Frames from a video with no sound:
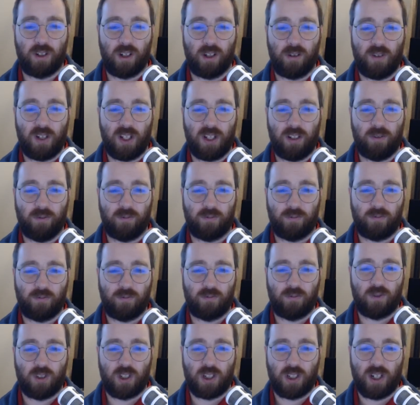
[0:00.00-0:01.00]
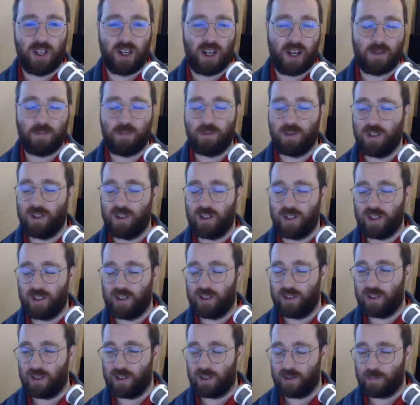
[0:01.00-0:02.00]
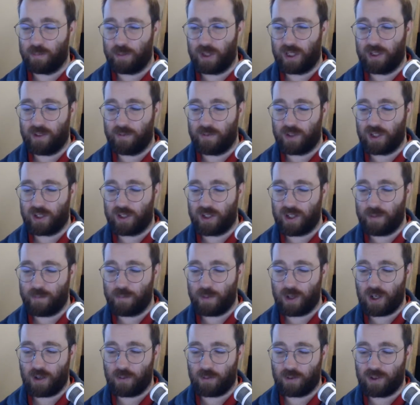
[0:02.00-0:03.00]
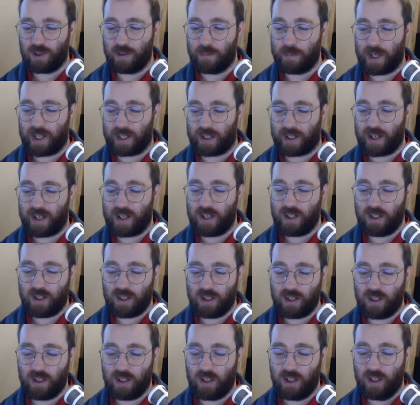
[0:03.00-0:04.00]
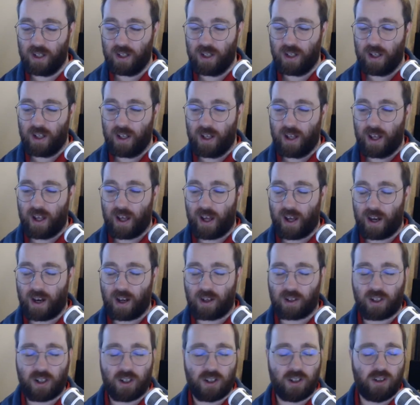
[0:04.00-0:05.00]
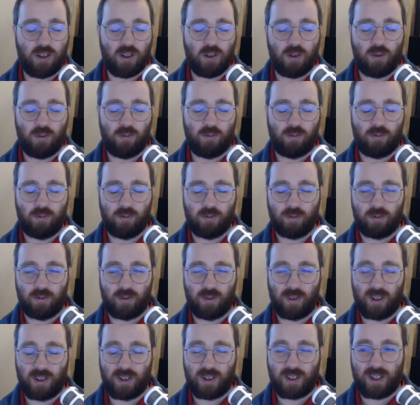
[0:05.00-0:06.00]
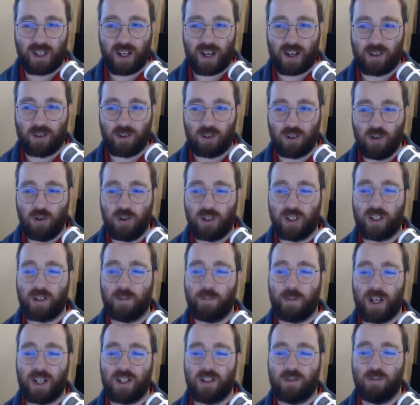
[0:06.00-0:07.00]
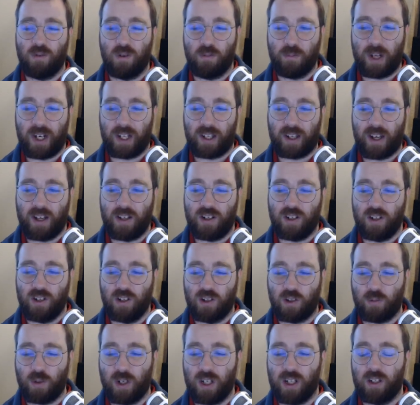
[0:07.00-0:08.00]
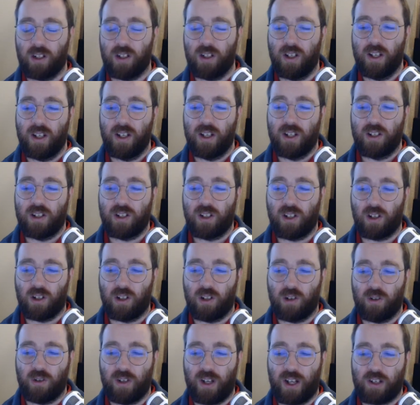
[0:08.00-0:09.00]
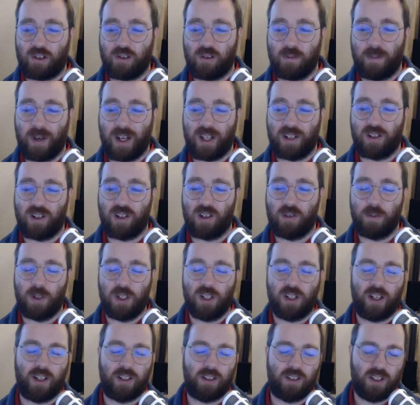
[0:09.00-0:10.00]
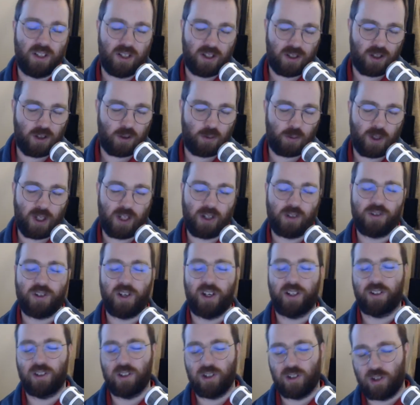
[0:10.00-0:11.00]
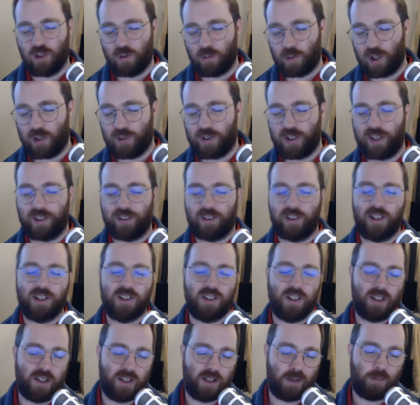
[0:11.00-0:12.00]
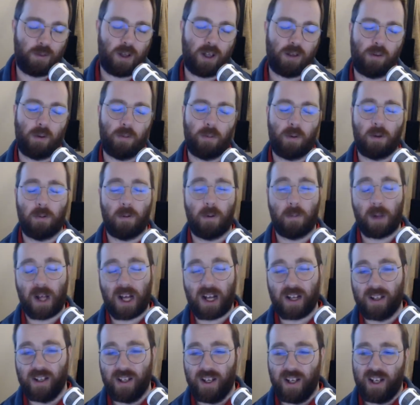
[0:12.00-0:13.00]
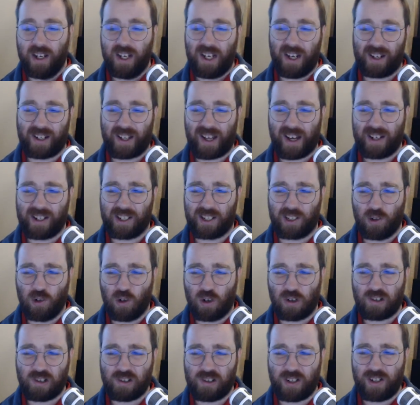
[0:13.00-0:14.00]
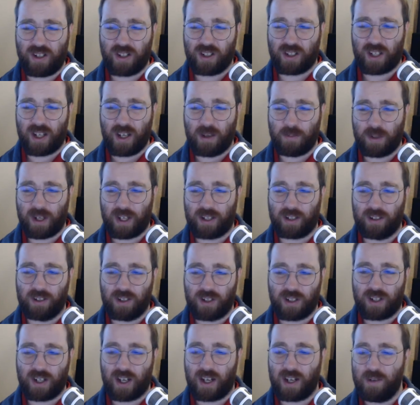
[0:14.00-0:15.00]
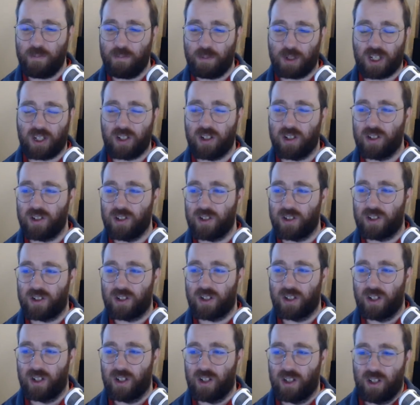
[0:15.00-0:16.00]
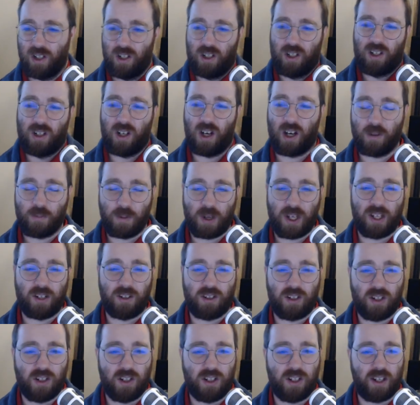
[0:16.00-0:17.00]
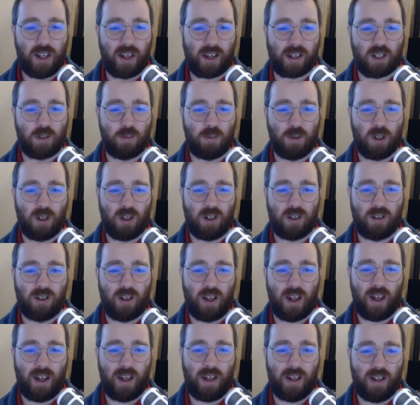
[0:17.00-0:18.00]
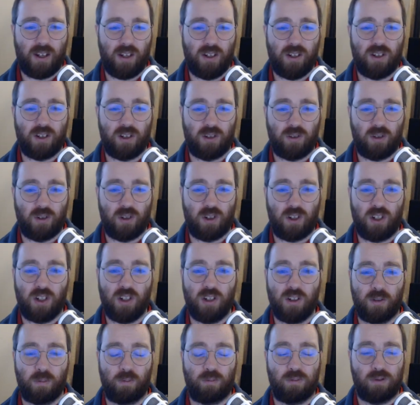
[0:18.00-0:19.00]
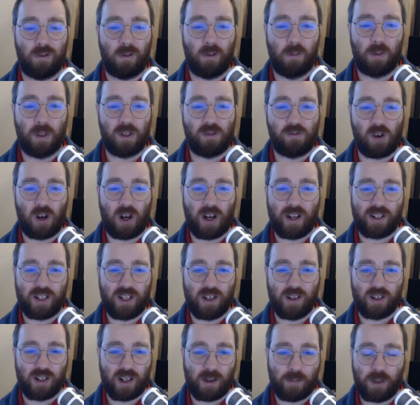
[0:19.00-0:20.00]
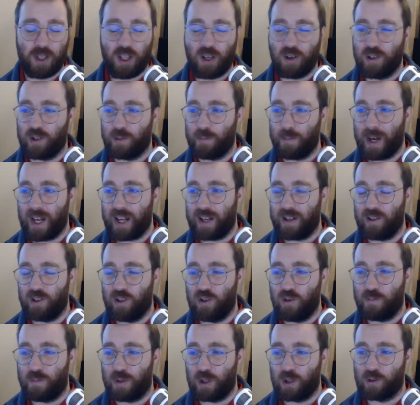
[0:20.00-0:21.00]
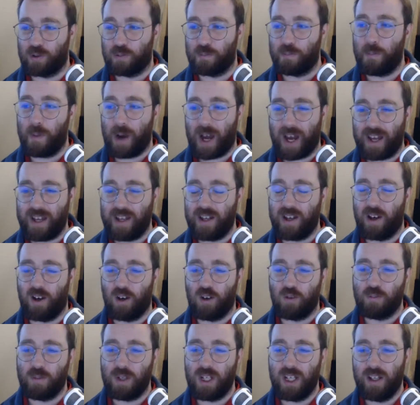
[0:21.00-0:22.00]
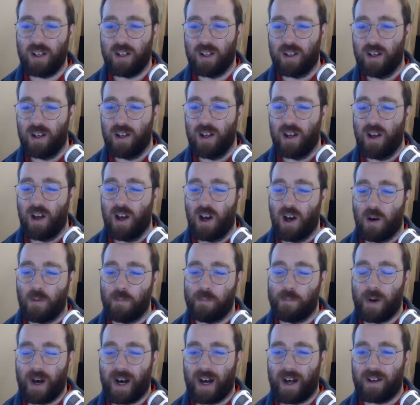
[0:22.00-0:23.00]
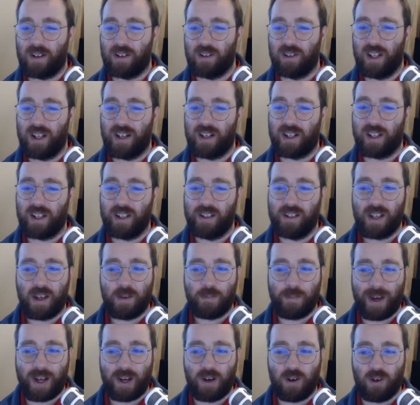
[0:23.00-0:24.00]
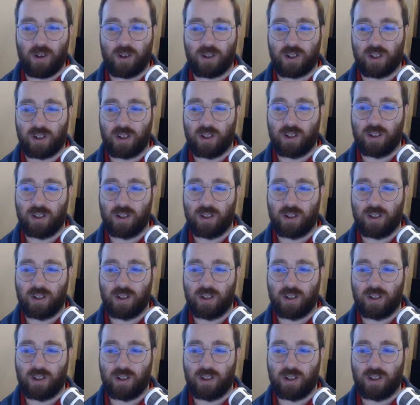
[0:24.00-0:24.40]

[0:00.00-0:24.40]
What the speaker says: I mean, shit happened in the middle of December with the medication, and I got to start using a bunch more medication as well. So naturopaths told me, take this as well, take less of this, blah, blah, blah, blah, blah. Now, I can't ignore her and just keep taking the same, because I mean, she's the expert, and she's probably right, so some of those new pills may help me, but then again, they may not.